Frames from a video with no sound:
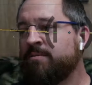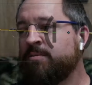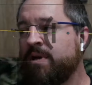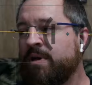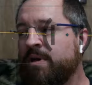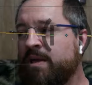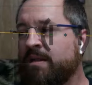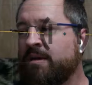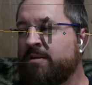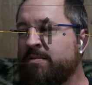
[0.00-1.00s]
Well,
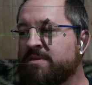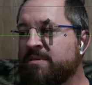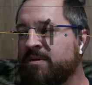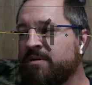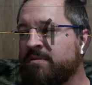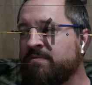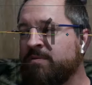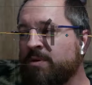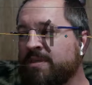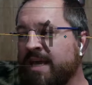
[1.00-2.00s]
hello, Mr.
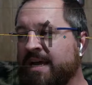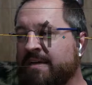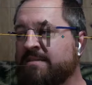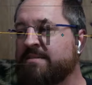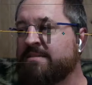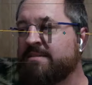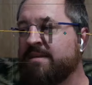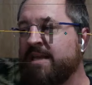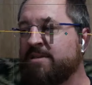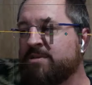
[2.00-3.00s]
Vortex
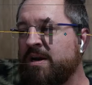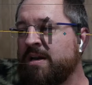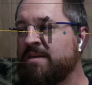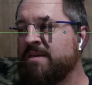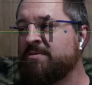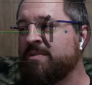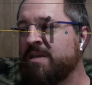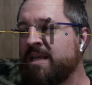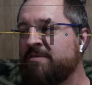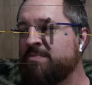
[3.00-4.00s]
and Trading and
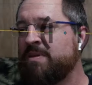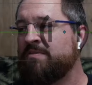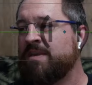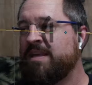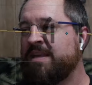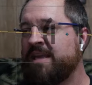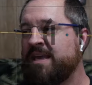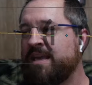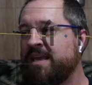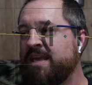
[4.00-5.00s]
Really
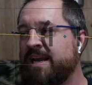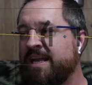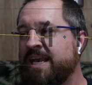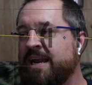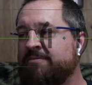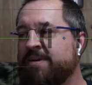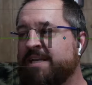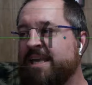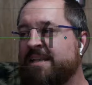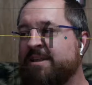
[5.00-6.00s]
FPV. And I cannot
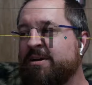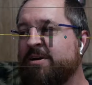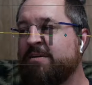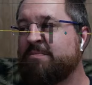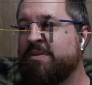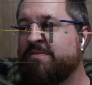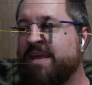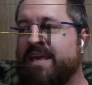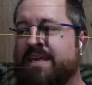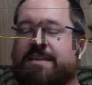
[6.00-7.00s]
forget Loco
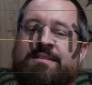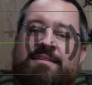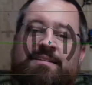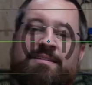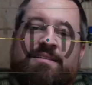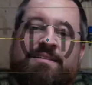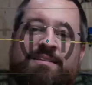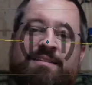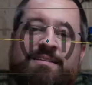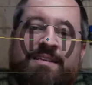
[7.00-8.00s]
FPV.
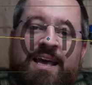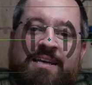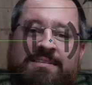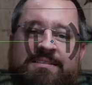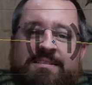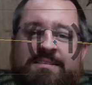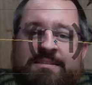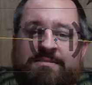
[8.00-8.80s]
Yes.